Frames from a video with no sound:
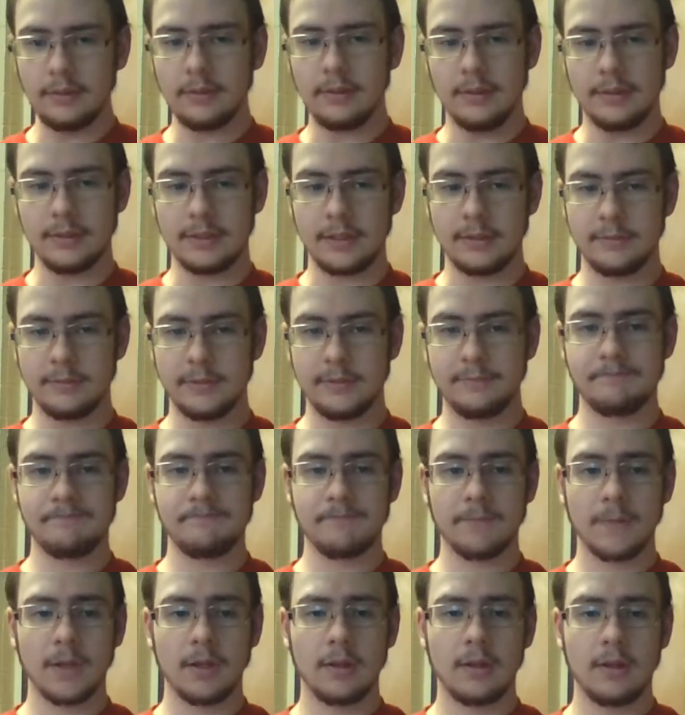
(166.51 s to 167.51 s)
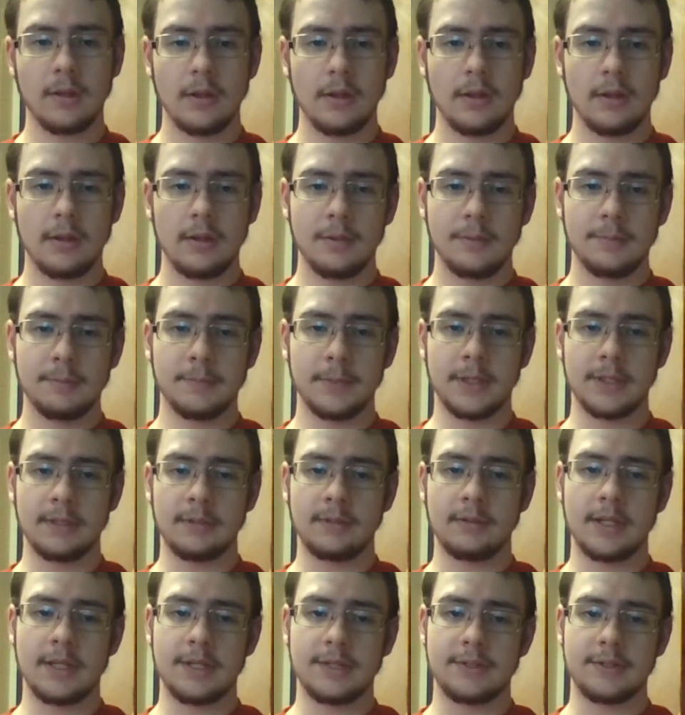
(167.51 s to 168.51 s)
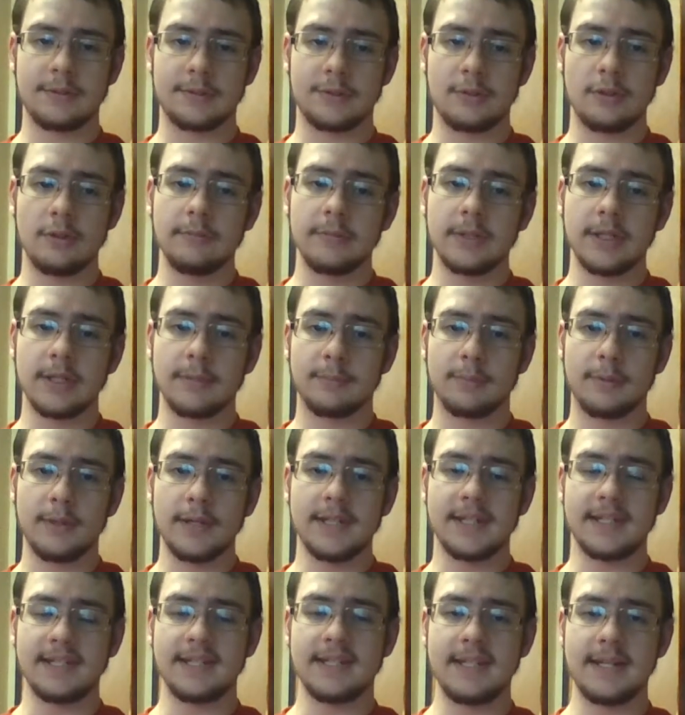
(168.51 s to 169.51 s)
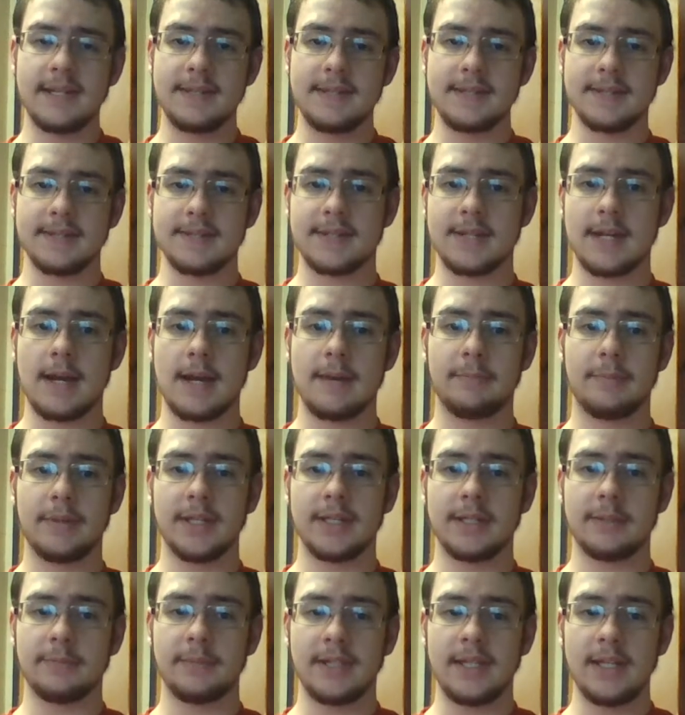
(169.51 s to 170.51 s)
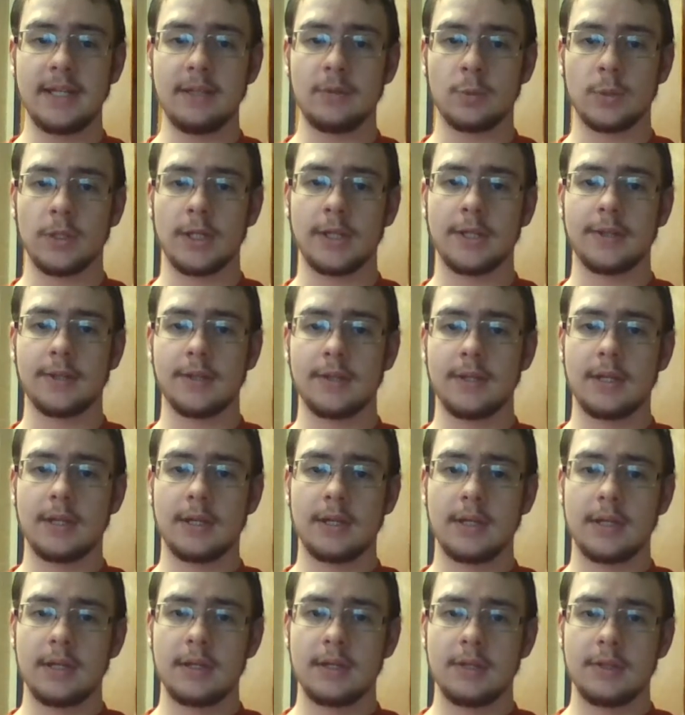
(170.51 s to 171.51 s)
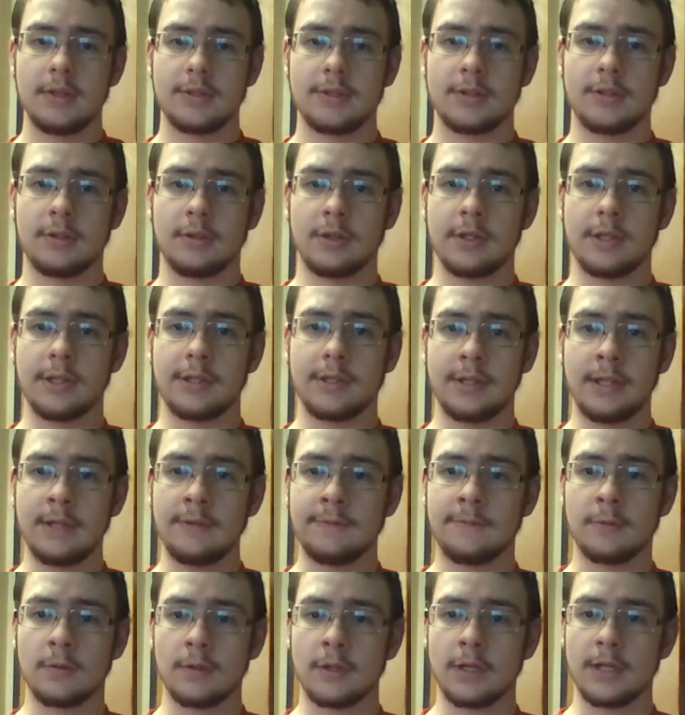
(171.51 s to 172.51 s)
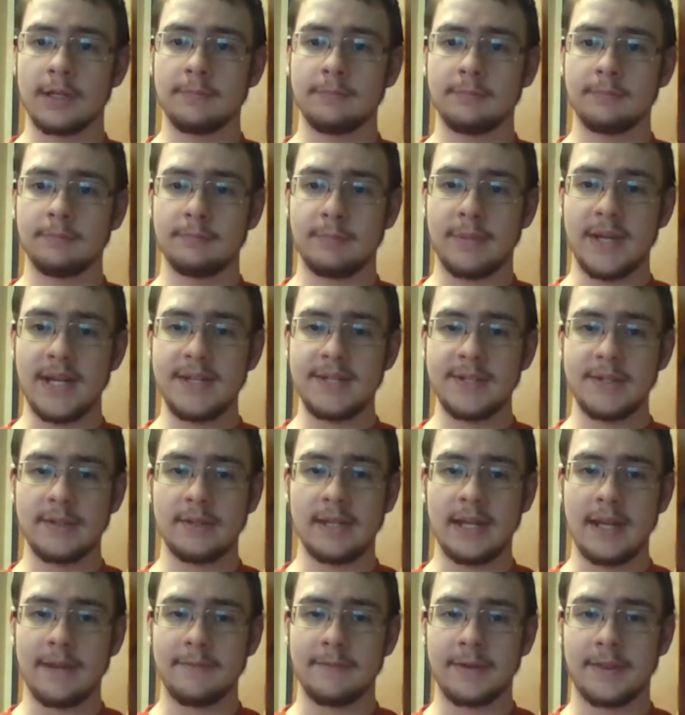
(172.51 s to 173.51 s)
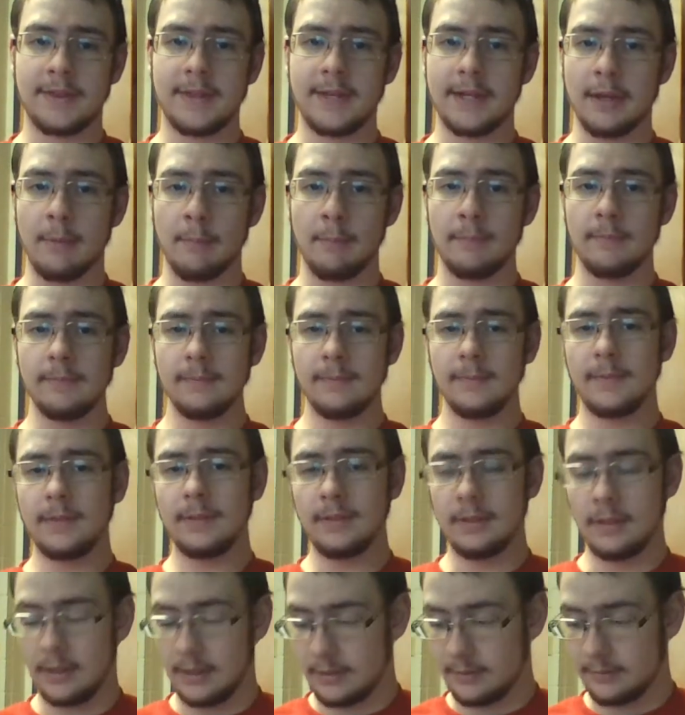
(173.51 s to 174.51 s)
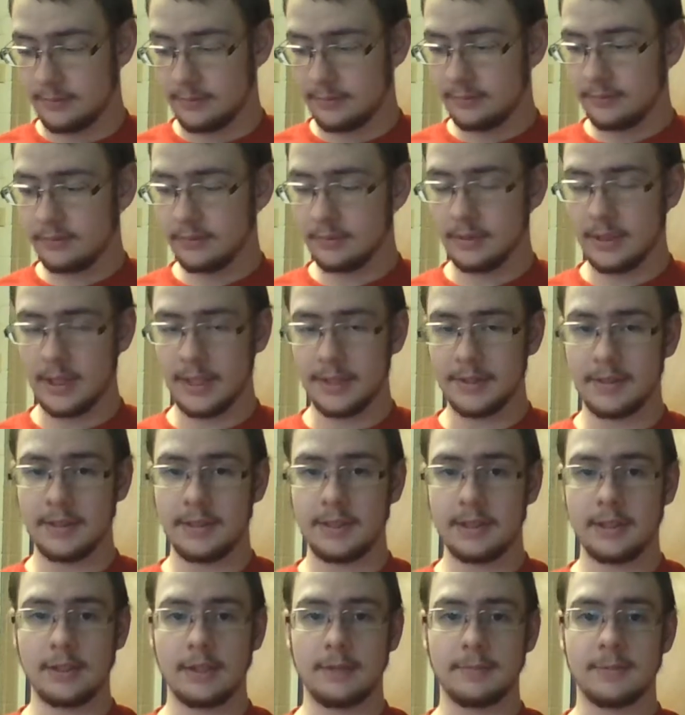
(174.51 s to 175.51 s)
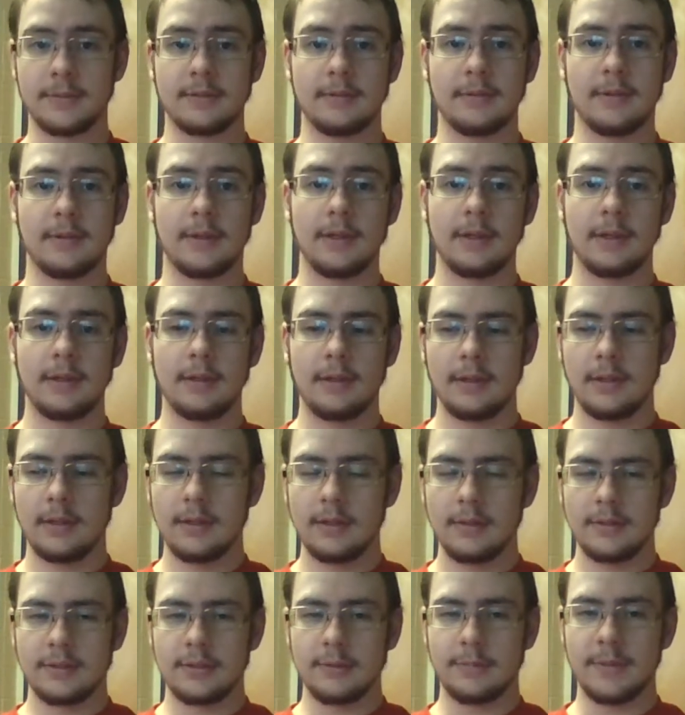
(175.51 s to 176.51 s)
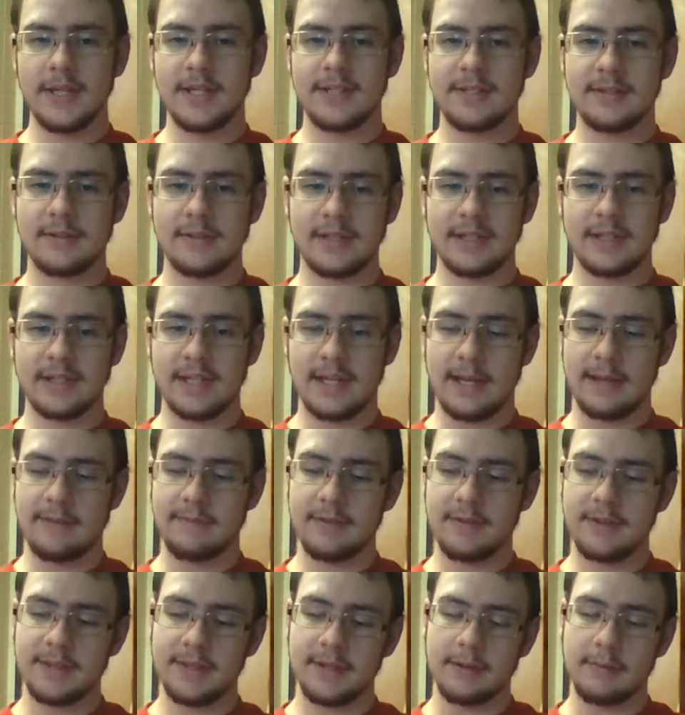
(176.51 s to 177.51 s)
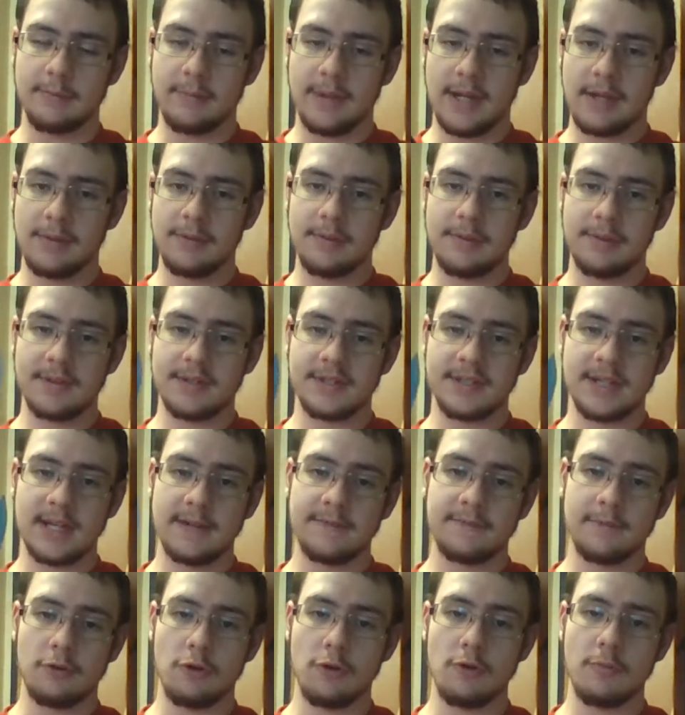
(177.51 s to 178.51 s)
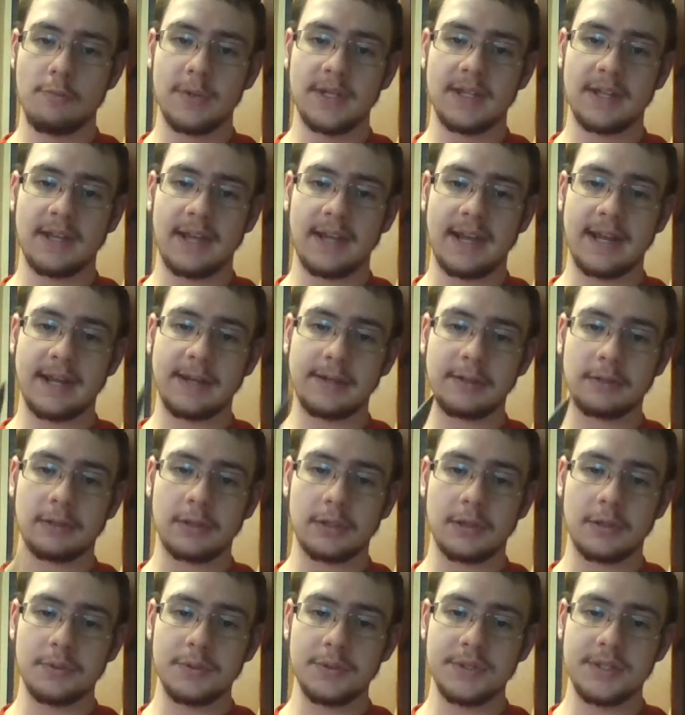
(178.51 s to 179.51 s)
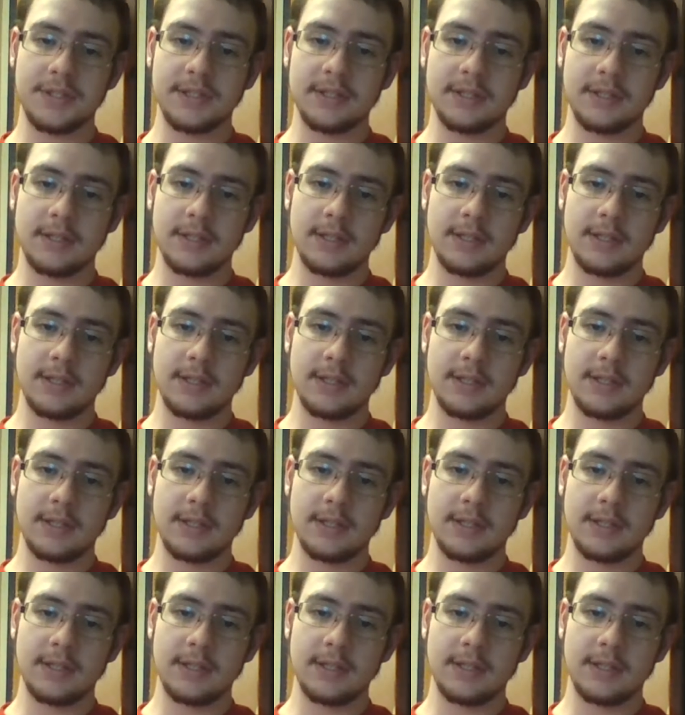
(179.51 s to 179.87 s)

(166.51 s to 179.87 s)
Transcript: Excuse me. But yeah, so it's going to be a pretty decent stop pin to begin with. So therefore, basically everything got the hiccups. So basically everything about this knife, opened and closed,